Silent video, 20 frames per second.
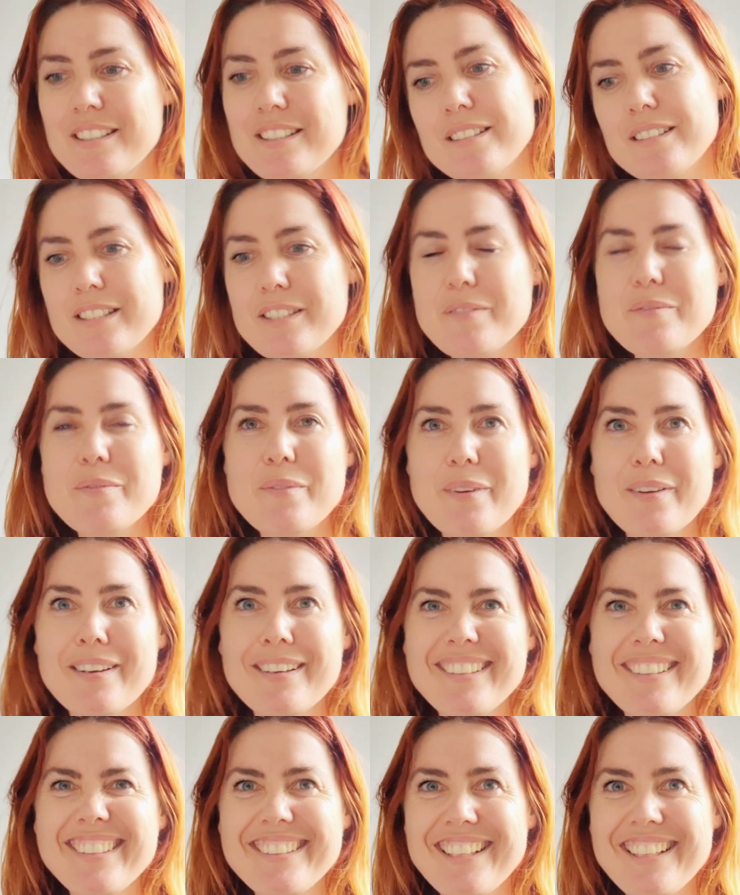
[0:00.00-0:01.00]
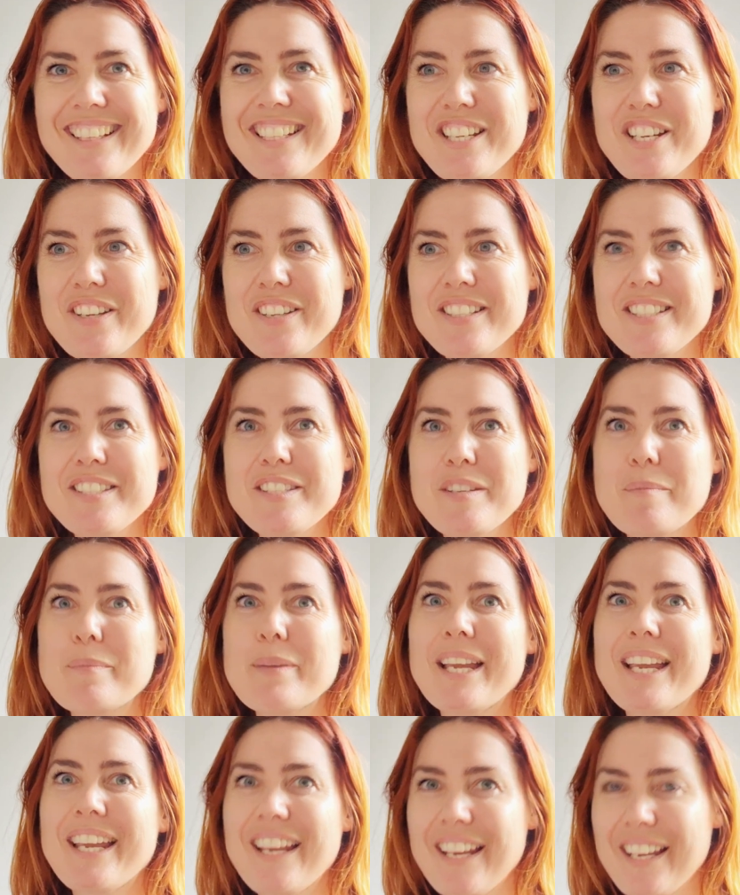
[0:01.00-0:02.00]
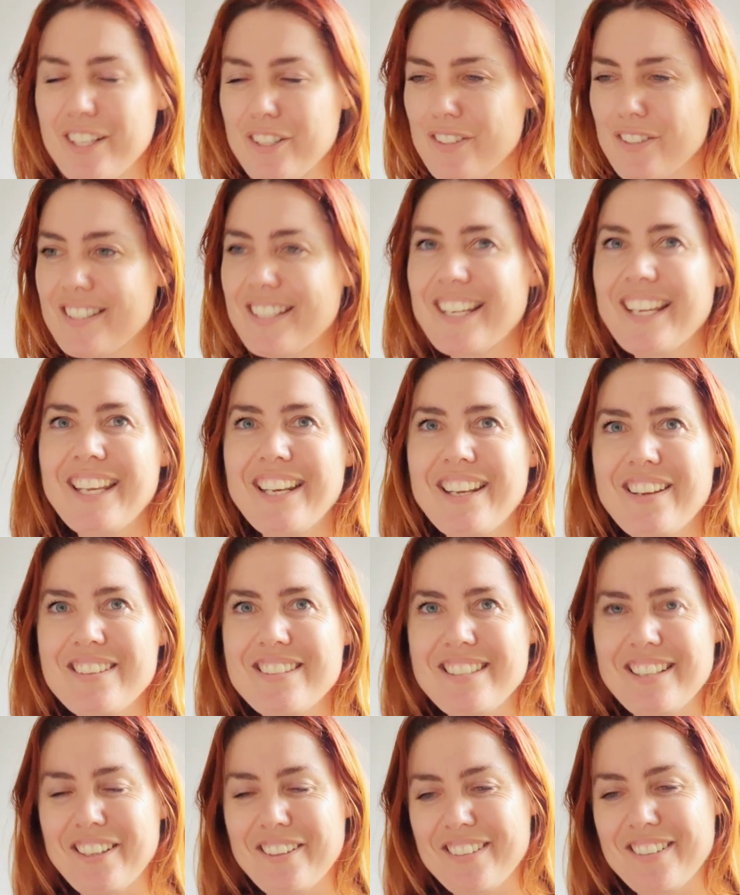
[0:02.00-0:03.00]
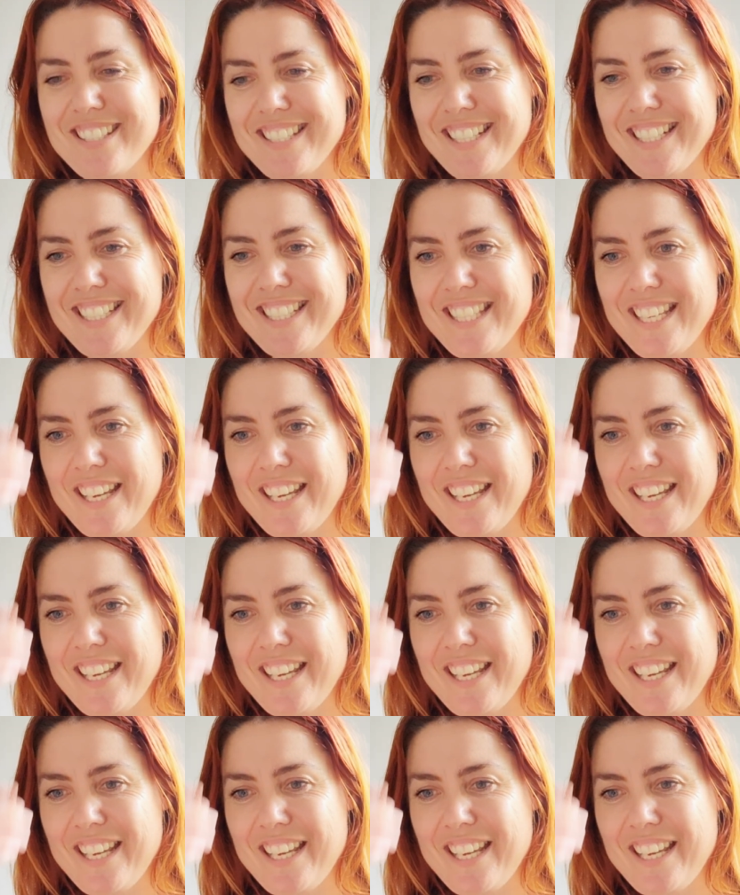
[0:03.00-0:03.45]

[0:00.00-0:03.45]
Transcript: some, I don't know, some interesting idiosyncrasies.